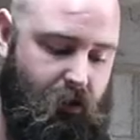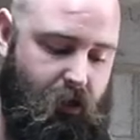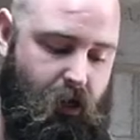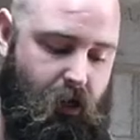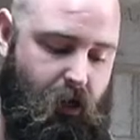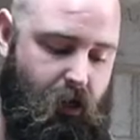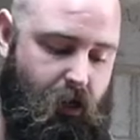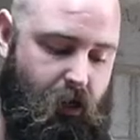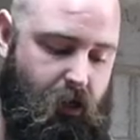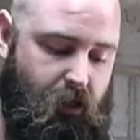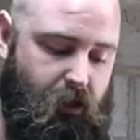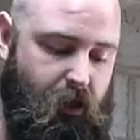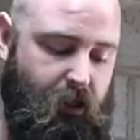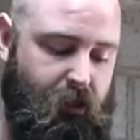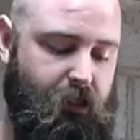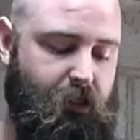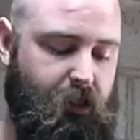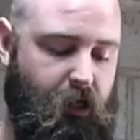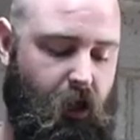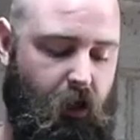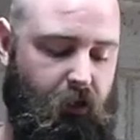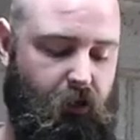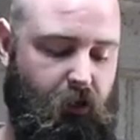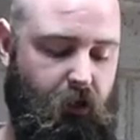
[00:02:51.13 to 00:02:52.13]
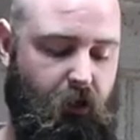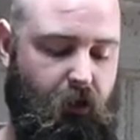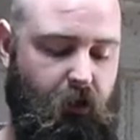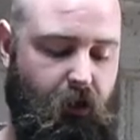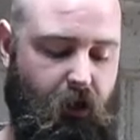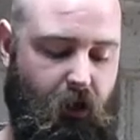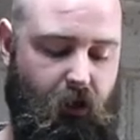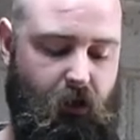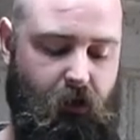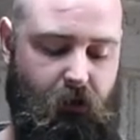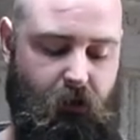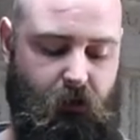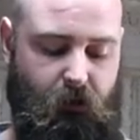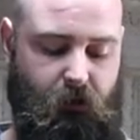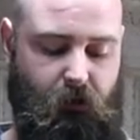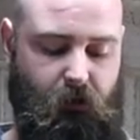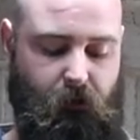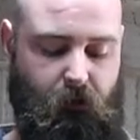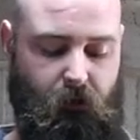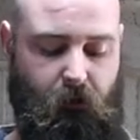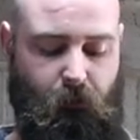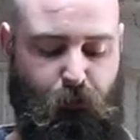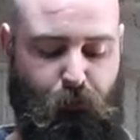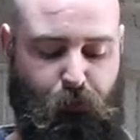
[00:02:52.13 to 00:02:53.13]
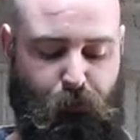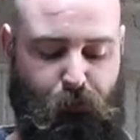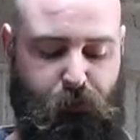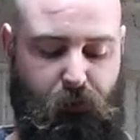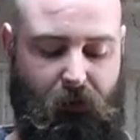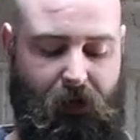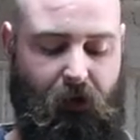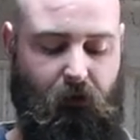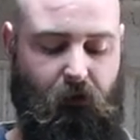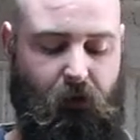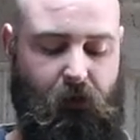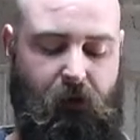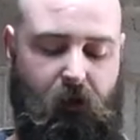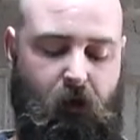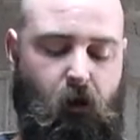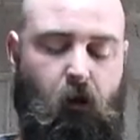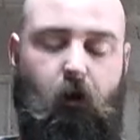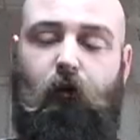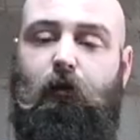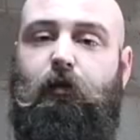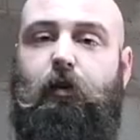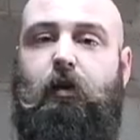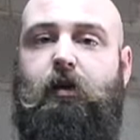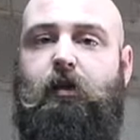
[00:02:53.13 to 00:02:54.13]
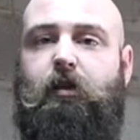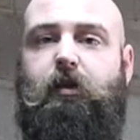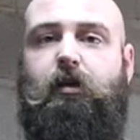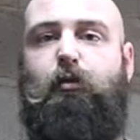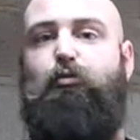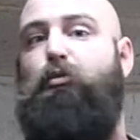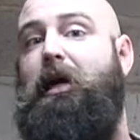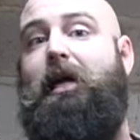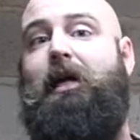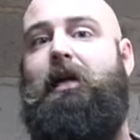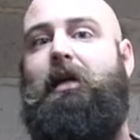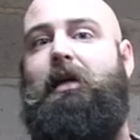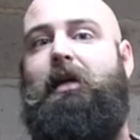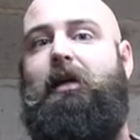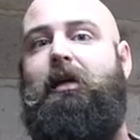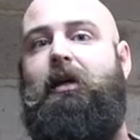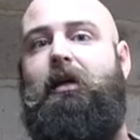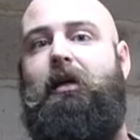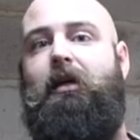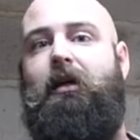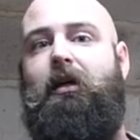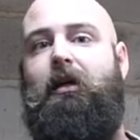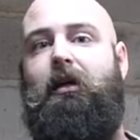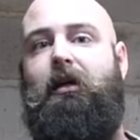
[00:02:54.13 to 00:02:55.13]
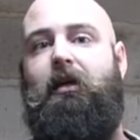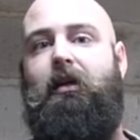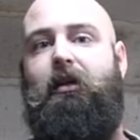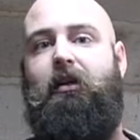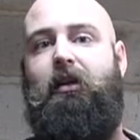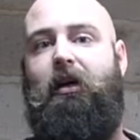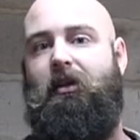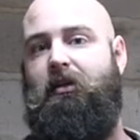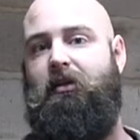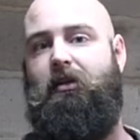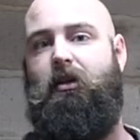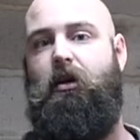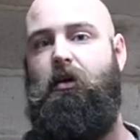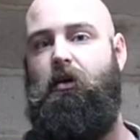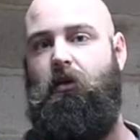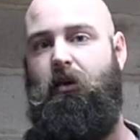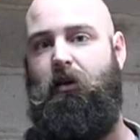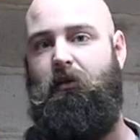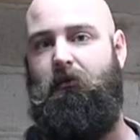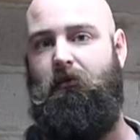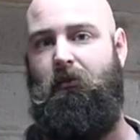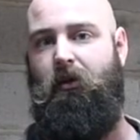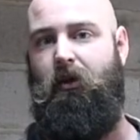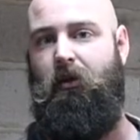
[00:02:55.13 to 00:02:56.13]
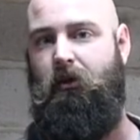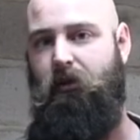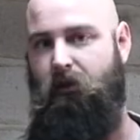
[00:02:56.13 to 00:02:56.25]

There's nothing that is blaringly obvious to me that's going,